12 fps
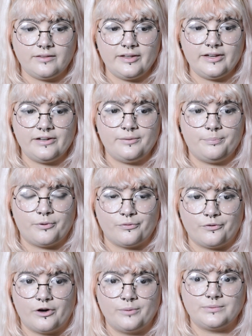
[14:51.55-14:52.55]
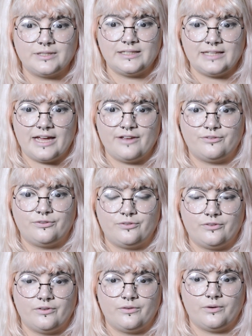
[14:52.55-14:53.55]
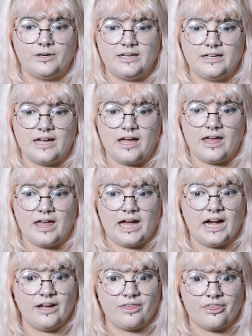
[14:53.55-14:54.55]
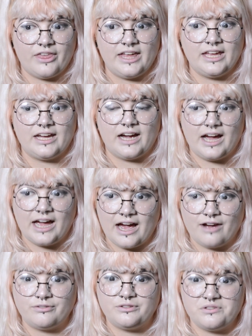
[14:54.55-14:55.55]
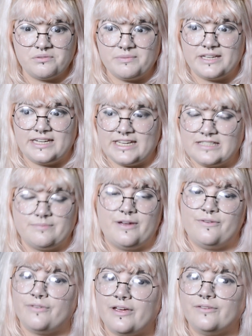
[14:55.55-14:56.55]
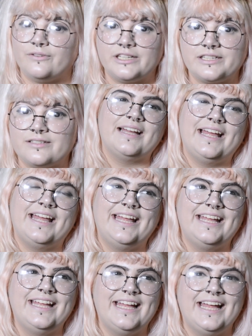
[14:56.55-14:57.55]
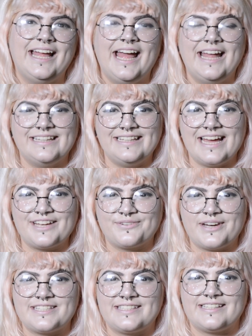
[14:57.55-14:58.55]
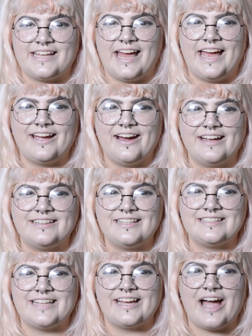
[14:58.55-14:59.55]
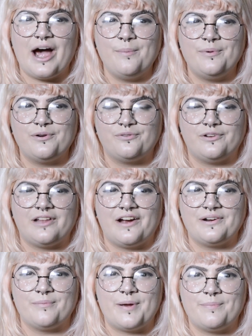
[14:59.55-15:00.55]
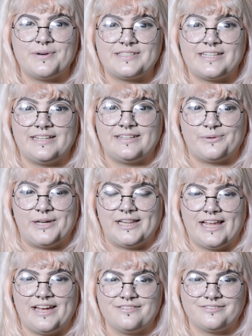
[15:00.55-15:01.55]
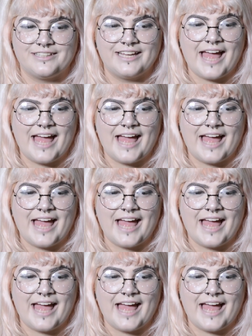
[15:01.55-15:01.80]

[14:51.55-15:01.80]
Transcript: Tear performed live I think I have to admit is my favorite. The next question I got is like, how beautiful are the members in real life?